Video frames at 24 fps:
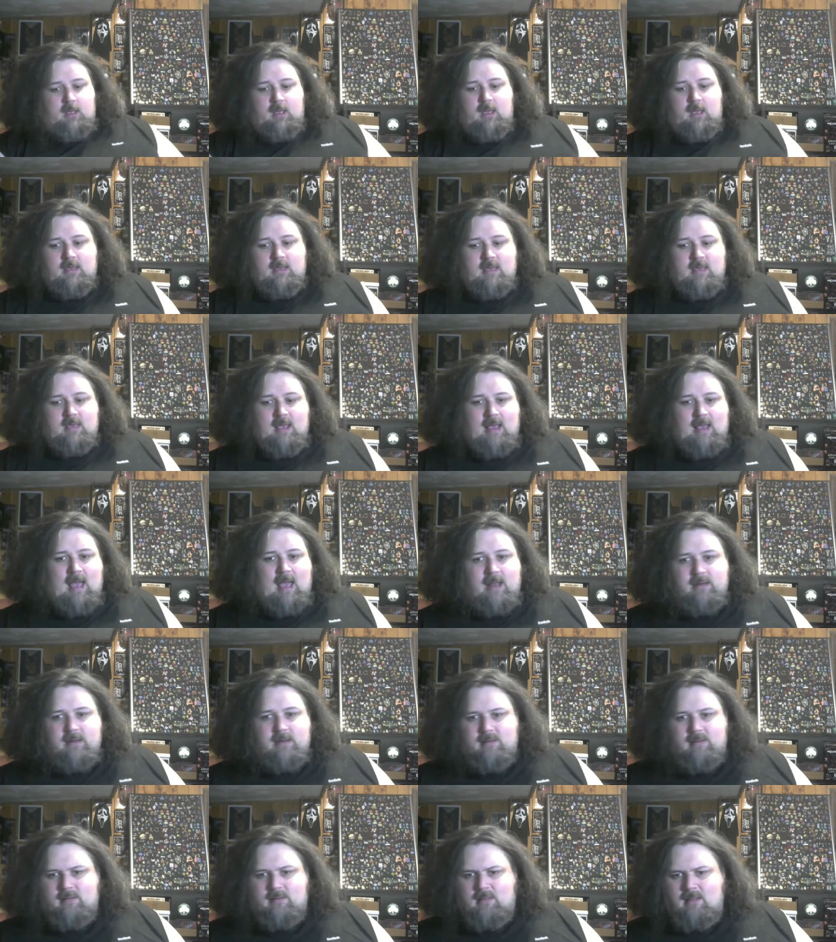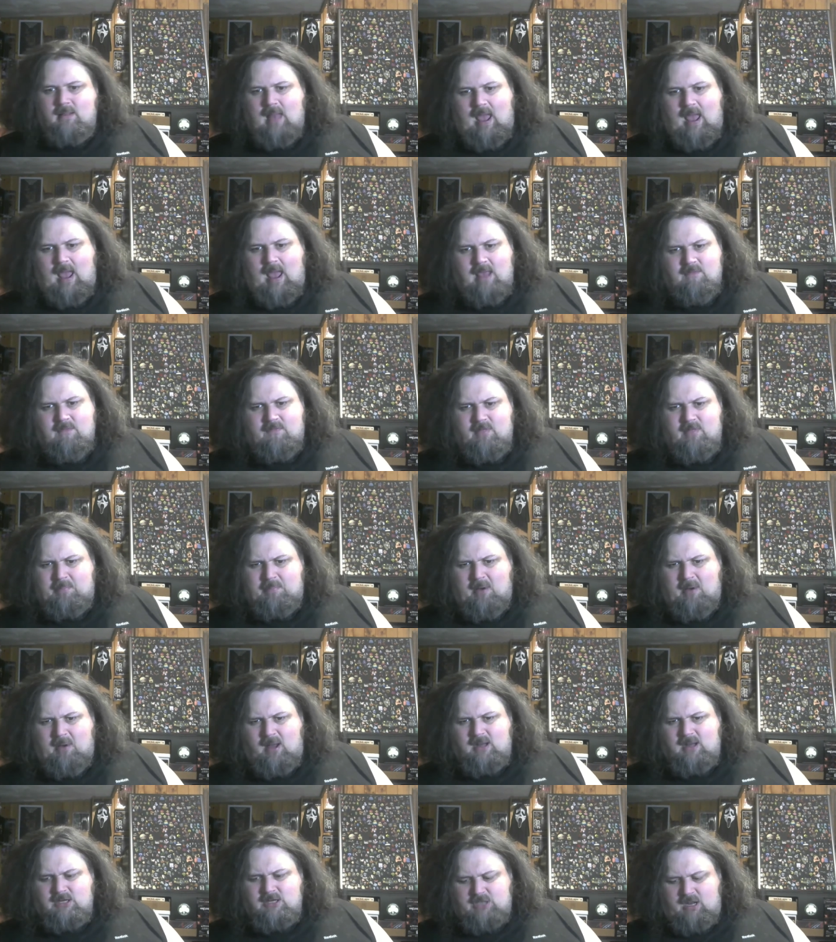You got the knife of the
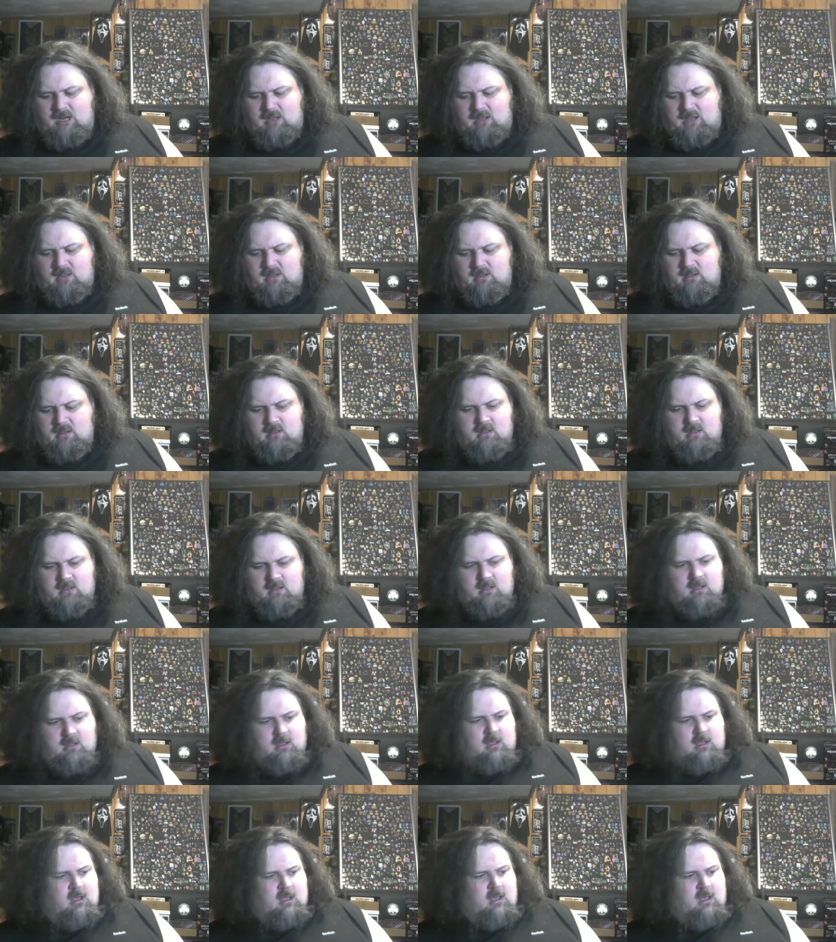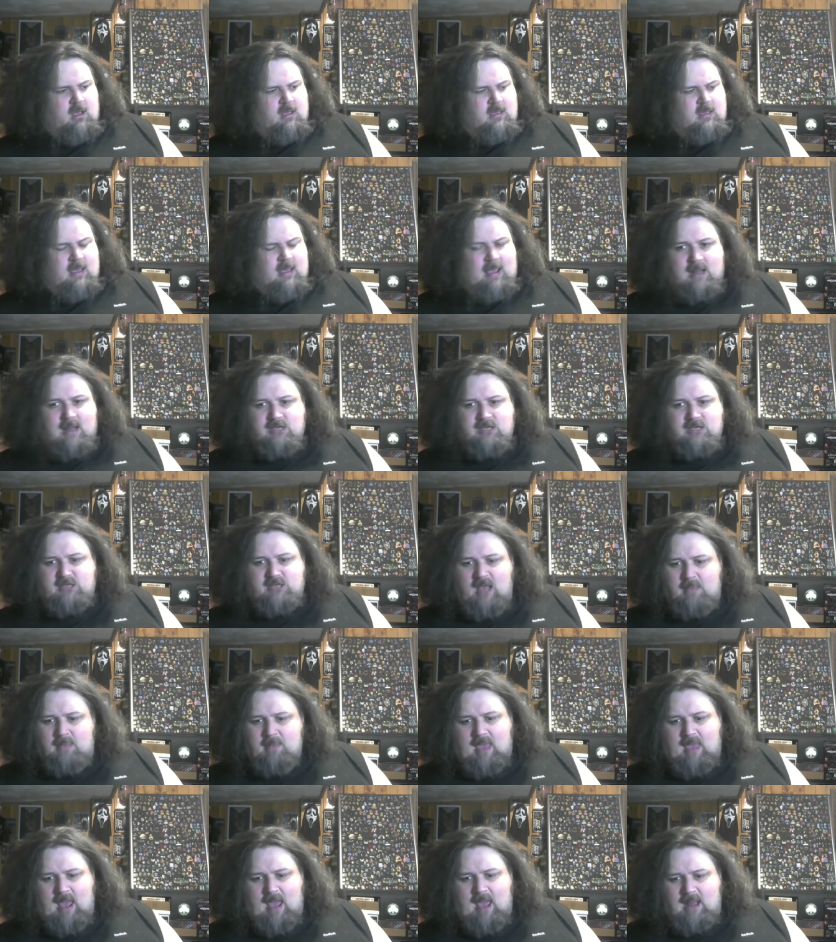Punisher. You got a
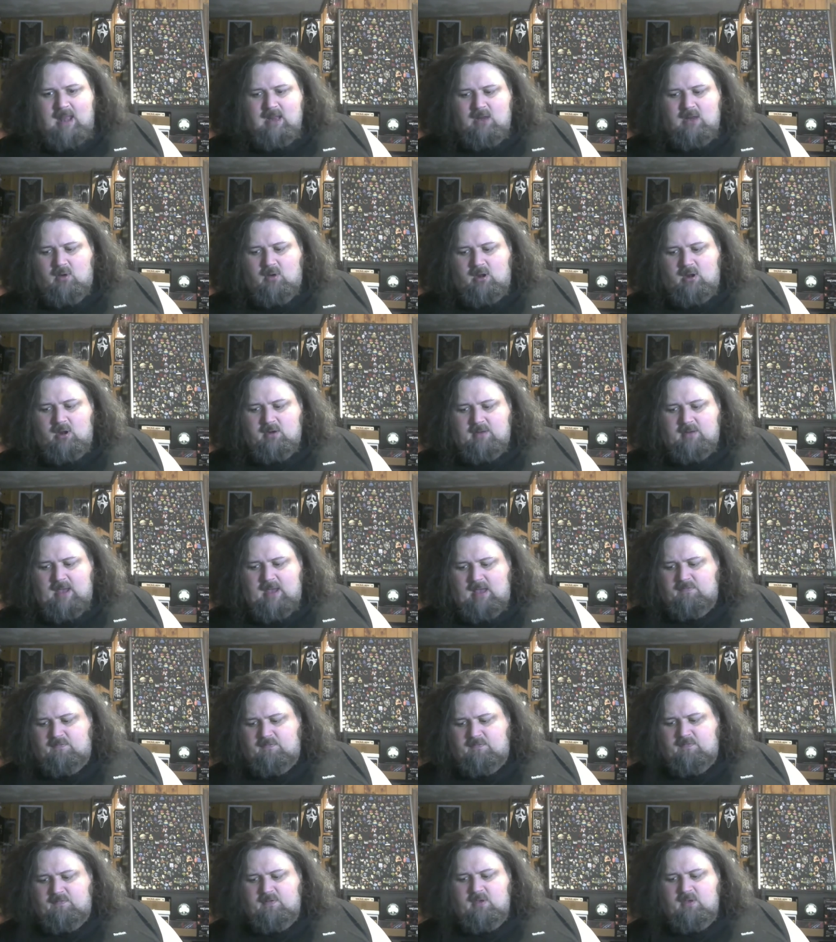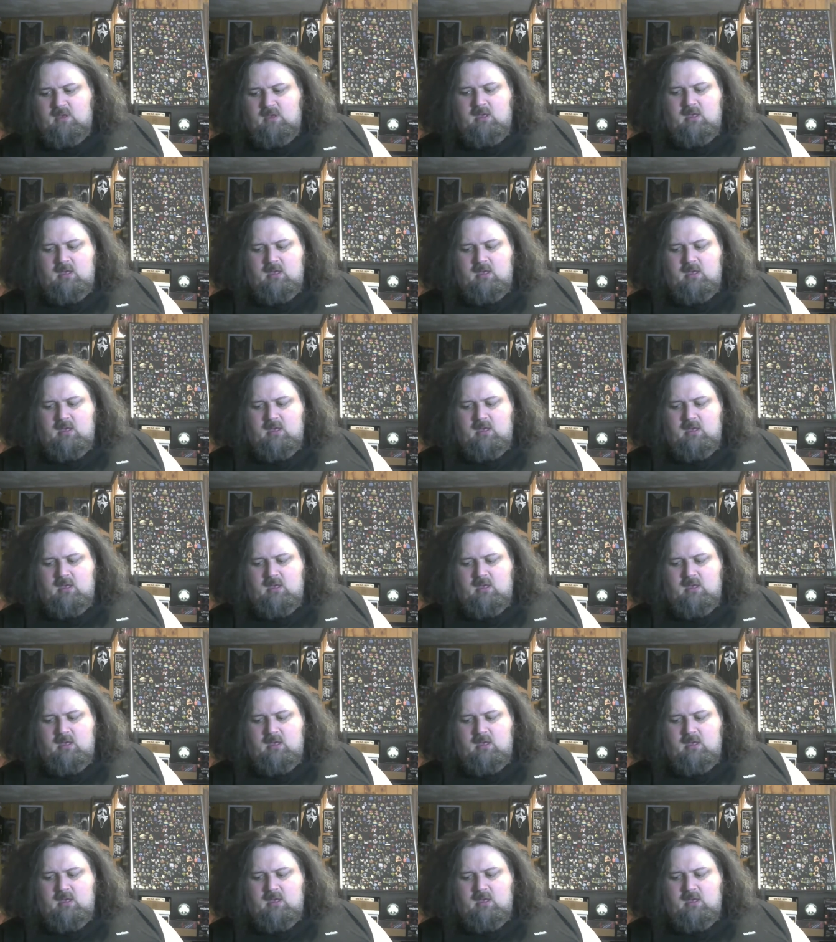Jamie Kennedy autograph.